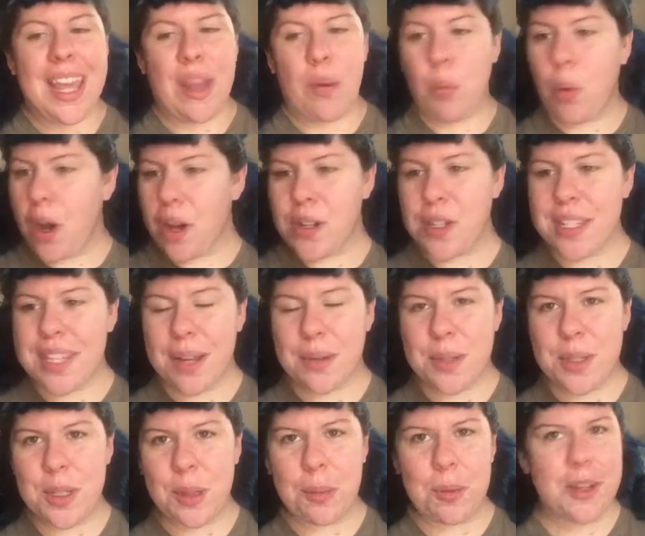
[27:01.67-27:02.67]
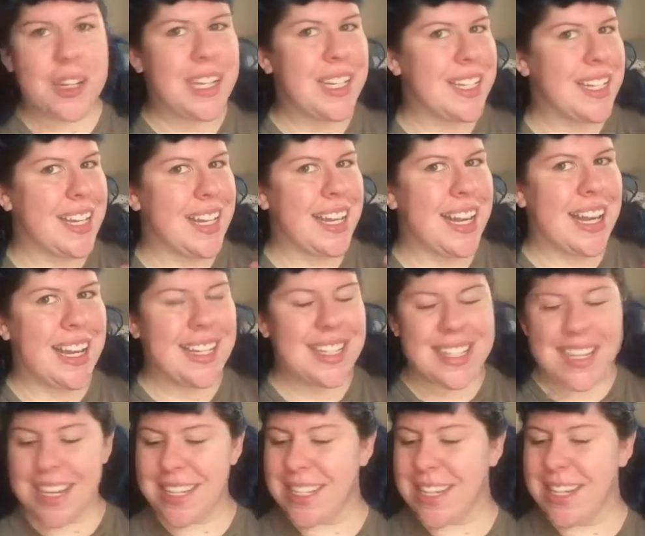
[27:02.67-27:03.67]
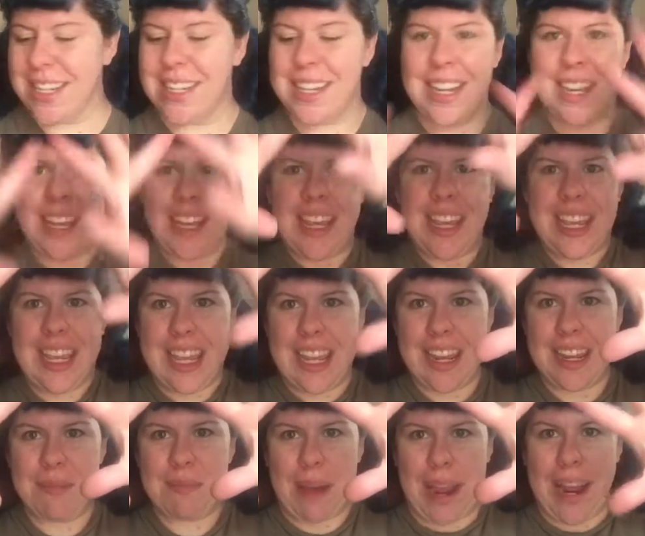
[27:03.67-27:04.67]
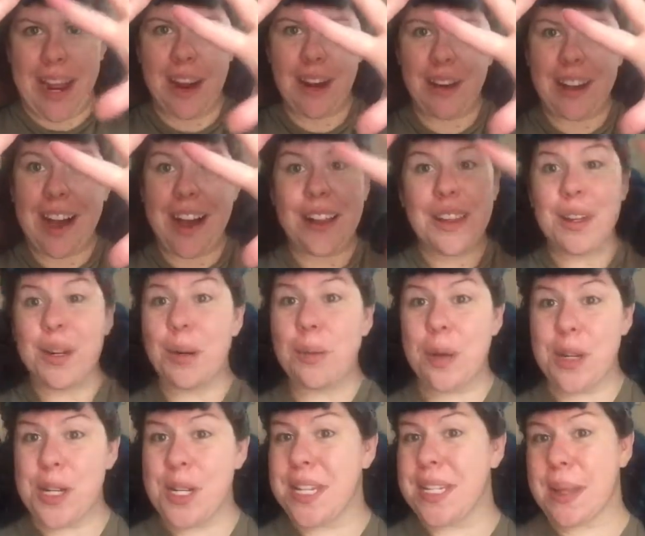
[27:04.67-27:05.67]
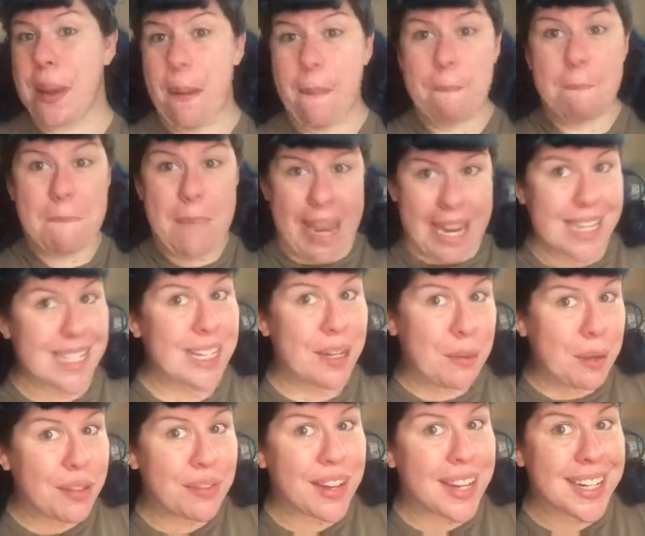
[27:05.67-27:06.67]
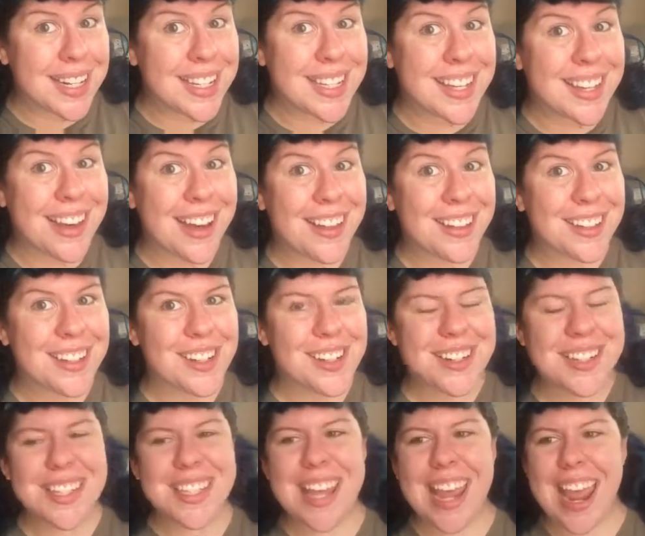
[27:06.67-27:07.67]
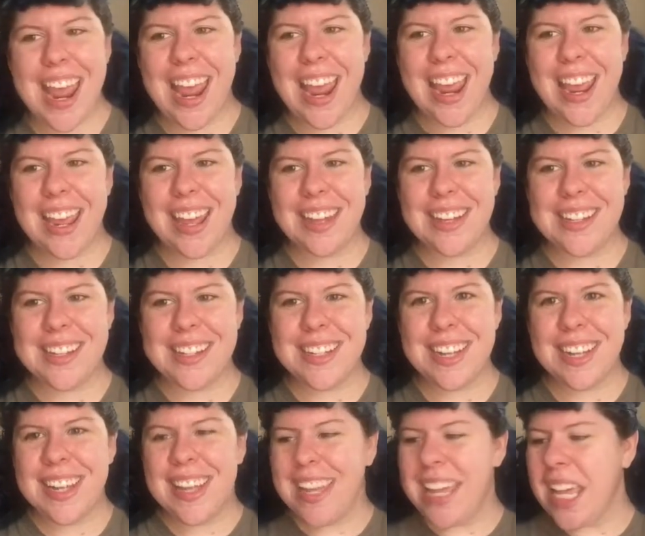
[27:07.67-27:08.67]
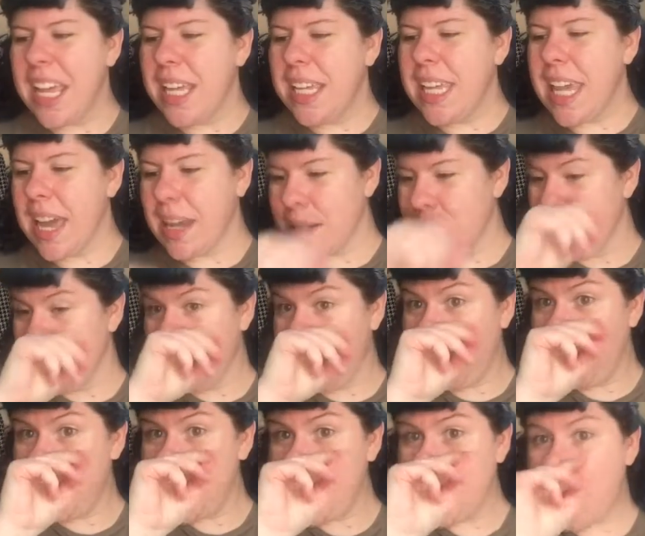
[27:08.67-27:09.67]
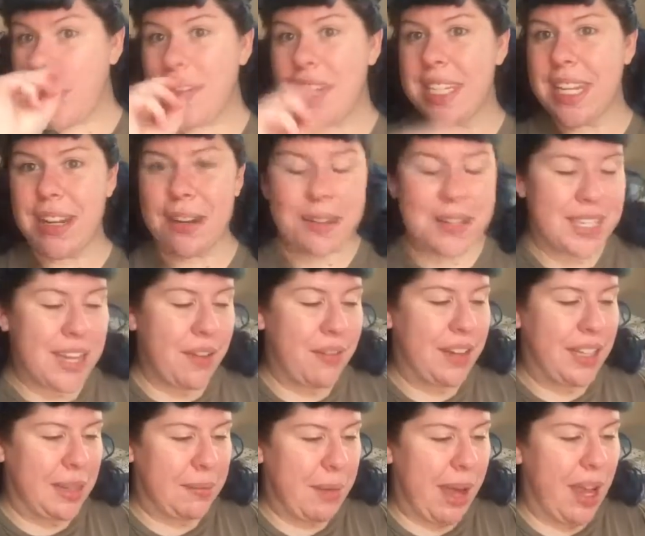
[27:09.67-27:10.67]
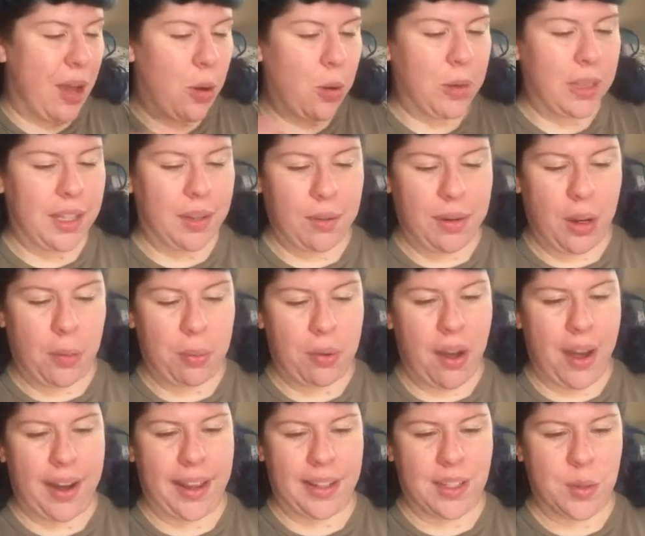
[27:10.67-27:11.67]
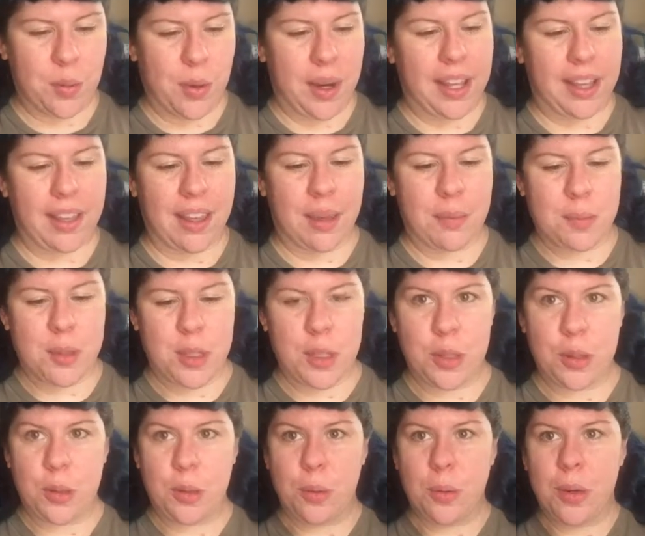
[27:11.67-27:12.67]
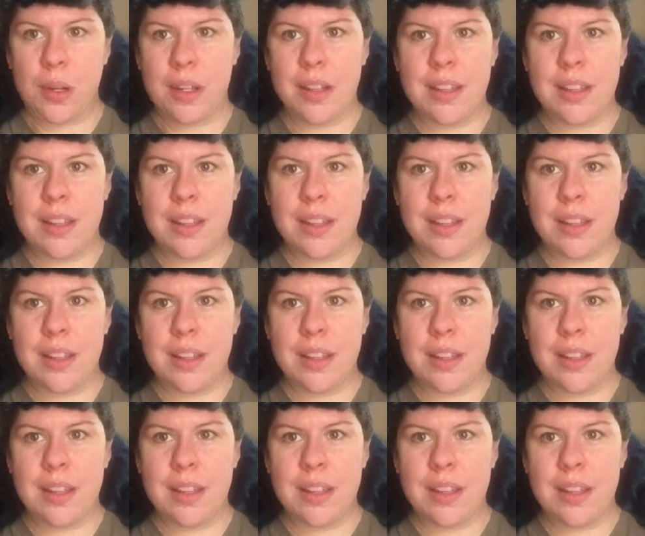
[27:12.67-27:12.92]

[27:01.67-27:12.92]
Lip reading: It washes out super easy. It doesn't eat my hair color, which is amazing with fantasy colors. And yeah, so the Suavecito is definitely my holy grail product when it comes to